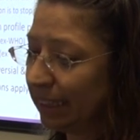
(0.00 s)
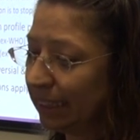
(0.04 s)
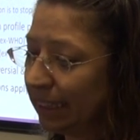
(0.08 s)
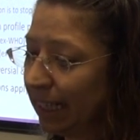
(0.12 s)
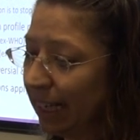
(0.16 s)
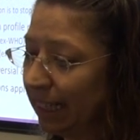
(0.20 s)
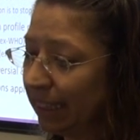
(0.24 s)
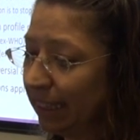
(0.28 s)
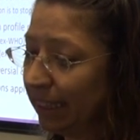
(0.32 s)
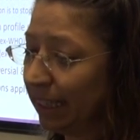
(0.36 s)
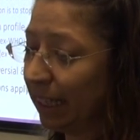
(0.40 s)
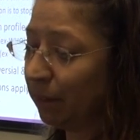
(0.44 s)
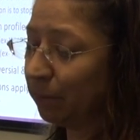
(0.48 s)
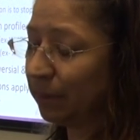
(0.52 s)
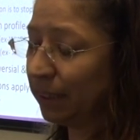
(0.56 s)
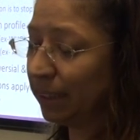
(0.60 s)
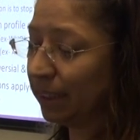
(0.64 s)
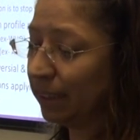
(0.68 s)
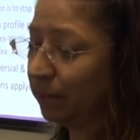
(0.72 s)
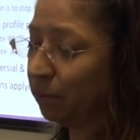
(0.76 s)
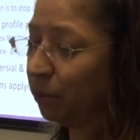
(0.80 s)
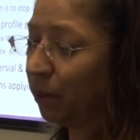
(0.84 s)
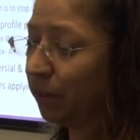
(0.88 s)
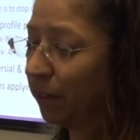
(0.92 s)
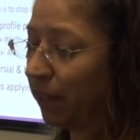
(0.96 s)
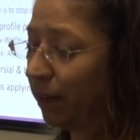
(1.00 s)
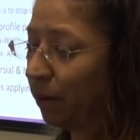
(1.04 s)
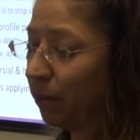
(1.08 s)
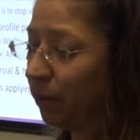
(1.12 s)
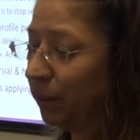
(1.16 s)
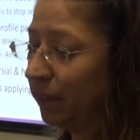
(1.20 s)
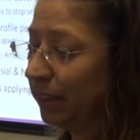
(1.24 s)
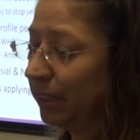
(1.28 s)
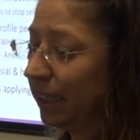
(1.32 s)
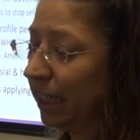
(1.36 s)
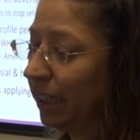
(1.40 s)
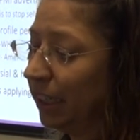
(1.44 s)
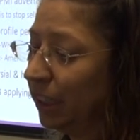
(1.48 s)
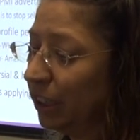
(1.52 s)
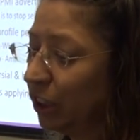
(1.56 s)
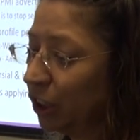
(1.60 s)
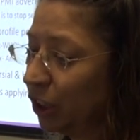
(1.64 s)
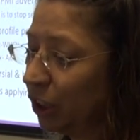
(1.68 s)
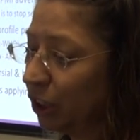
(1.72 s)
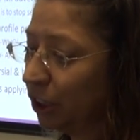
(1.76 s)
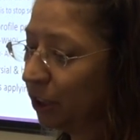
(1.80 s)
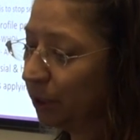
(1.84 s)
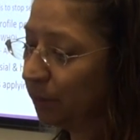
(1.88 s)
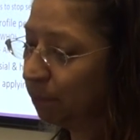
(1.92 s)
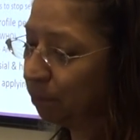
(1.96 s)
saying that that was what they were intending to
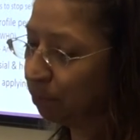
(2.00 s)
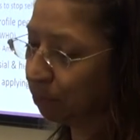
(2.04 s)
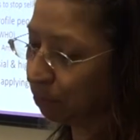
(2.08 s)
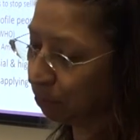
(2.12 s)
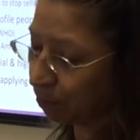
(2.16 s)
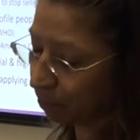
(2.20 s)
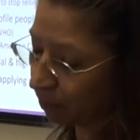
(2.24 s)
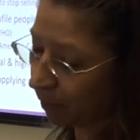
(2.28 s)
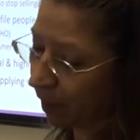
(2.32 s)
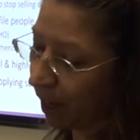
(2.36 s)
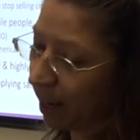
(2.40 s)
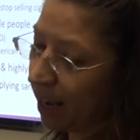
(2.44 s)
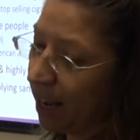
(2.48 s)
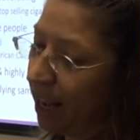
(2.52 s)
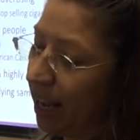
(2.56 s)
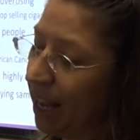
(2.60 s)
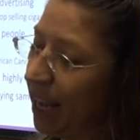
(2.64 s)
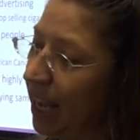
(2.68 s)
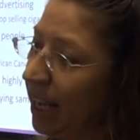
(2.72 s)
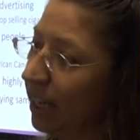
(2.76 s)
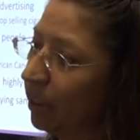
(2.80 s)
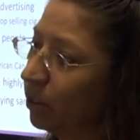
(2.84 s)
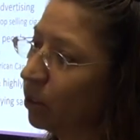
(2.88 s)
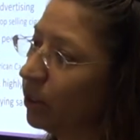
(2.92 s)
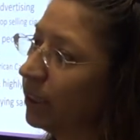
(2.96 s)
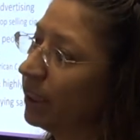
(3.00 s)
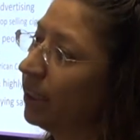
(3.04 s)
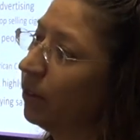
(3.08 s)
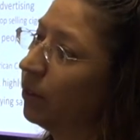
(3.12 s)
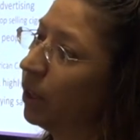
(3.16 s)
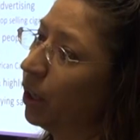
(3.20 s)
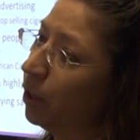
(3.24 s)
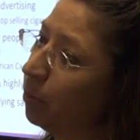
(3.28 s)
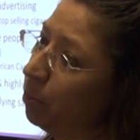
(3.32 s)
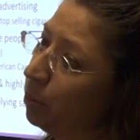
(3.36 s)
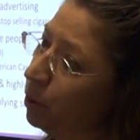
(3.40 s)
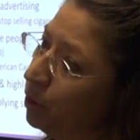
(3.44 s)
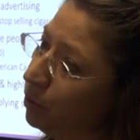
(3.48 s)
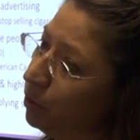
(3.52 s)
do. And of course, they were going to